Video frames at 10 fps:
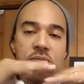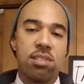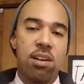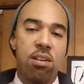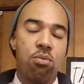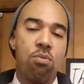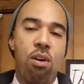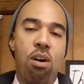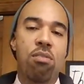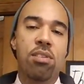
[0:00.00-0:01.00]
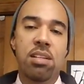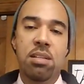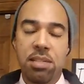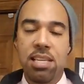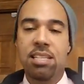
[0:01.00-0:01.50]
we'll tear a roof off.
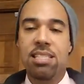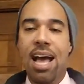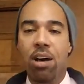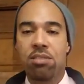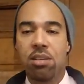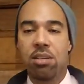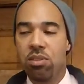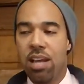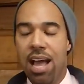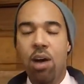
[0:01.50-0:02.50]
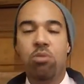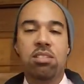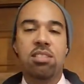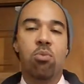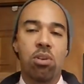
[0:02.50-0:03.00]
But yes, the house that the
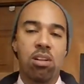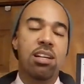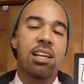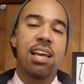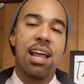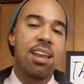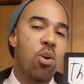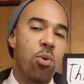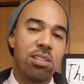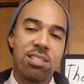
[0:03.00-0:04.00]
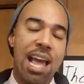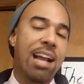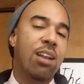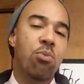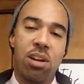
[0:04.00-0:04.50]
houses that we're looking at, I know
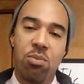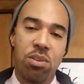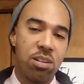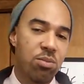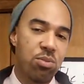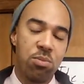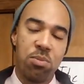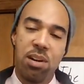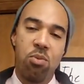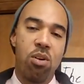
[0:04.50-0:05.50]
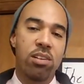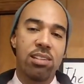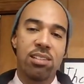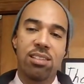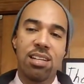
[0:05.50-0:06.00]
exactly what I want to do to them when I
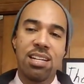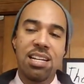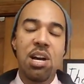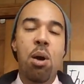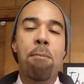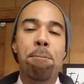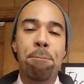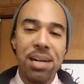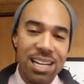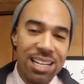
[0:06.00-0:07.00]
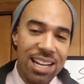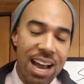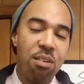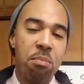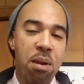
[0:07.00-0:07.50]
walk in.
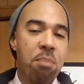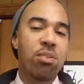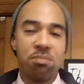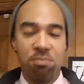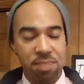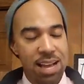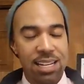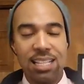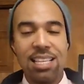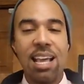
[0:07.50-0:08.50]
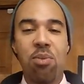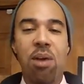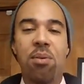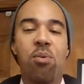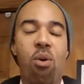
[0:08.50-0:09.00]
But I remember back in the day
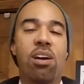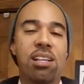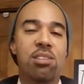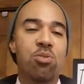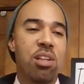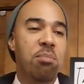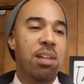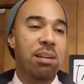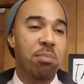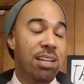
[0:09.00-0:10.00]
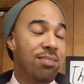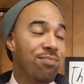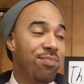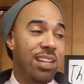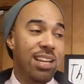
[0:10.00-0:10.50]
when I would walk into it, I'm like, man,